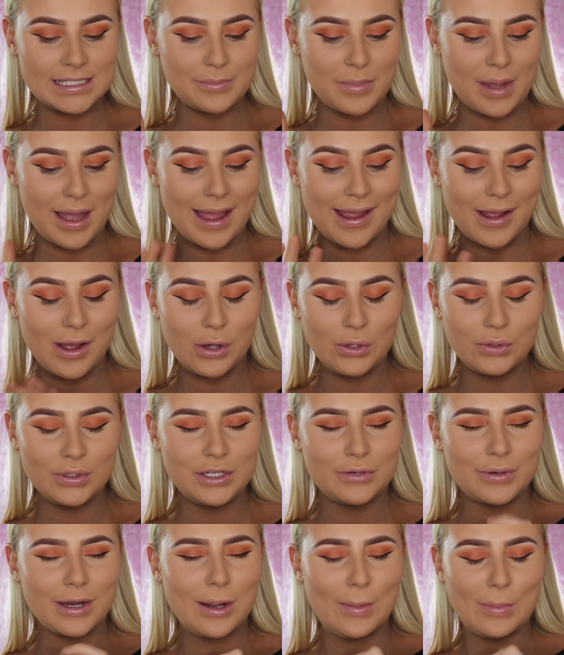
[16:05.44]
is my
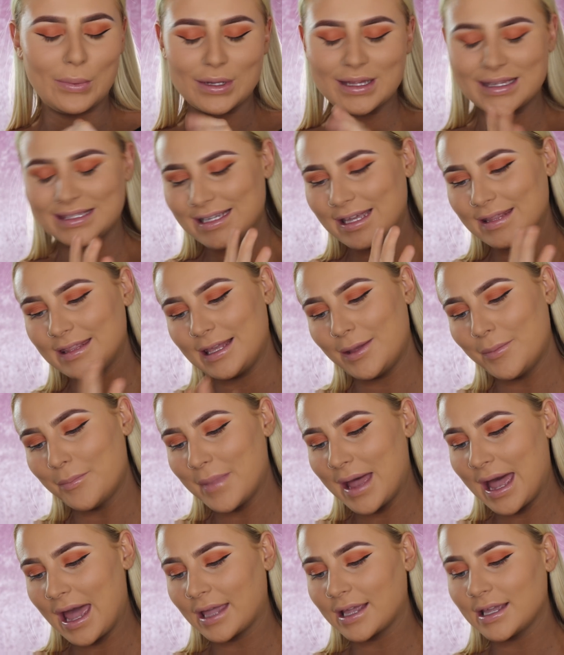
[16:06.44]
Holy Grail bronzer, the
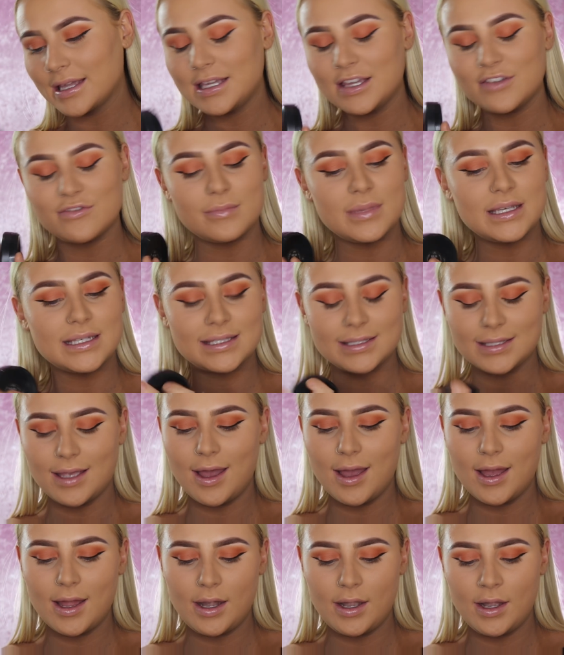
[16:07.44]
MAC Give Me
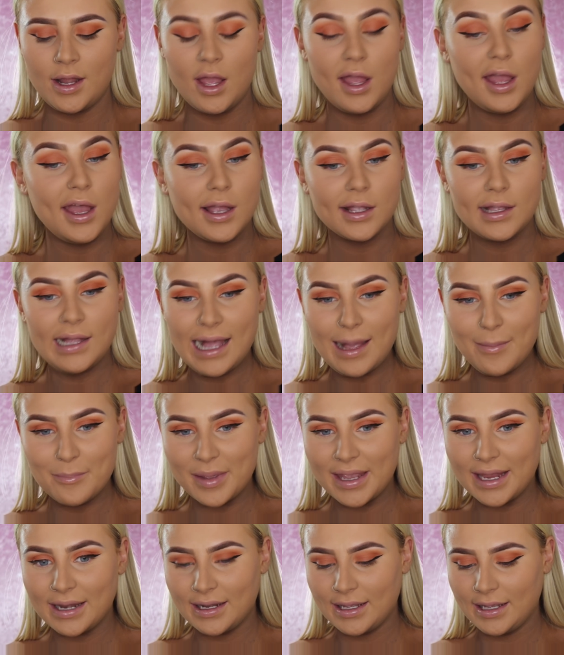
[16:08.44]
Sun. Can't
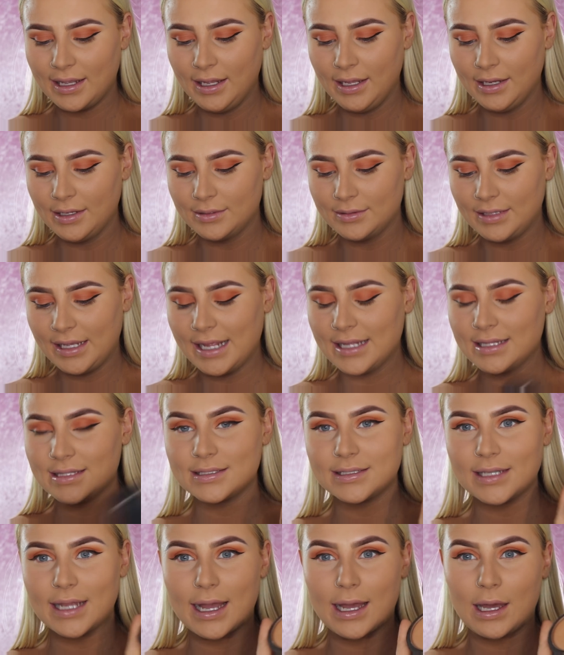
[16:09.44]
beat it,
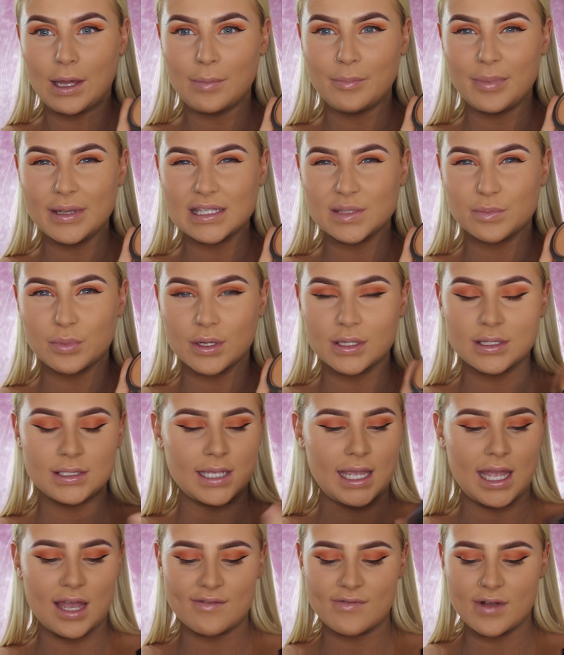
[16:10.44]
hands down, best
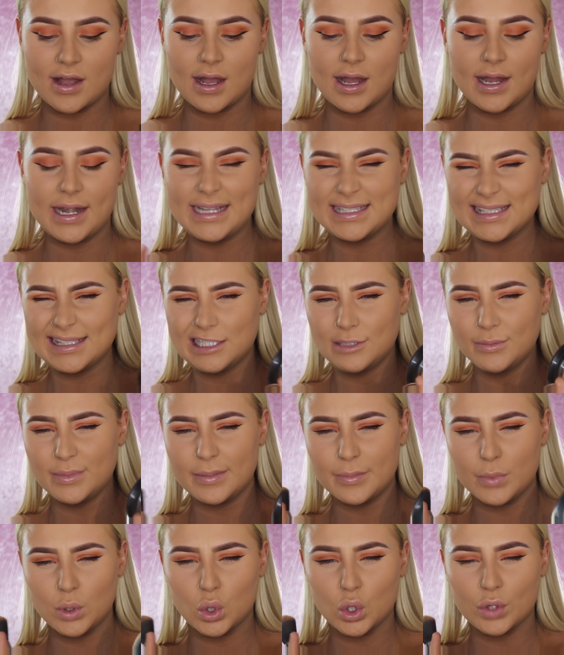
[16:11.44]
bronzer ever. It is a little
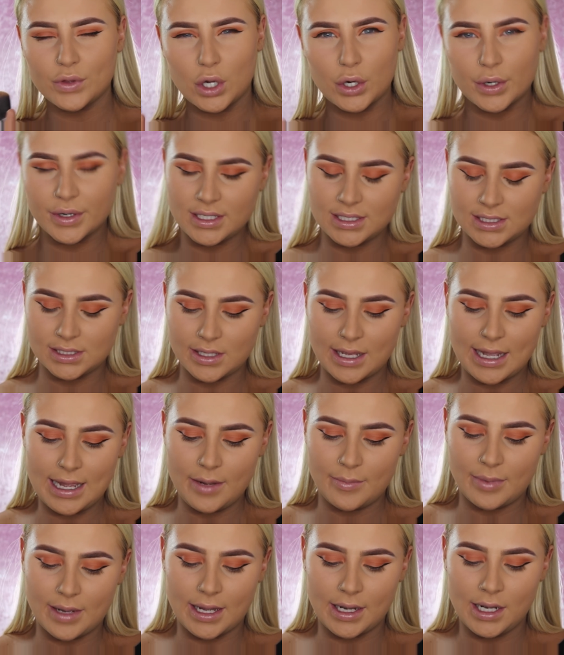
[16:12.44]
bit more on the orange
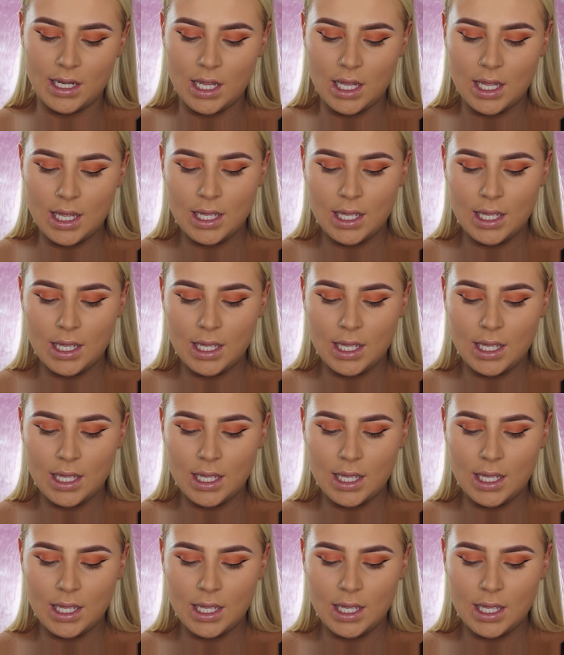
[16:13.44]
side, but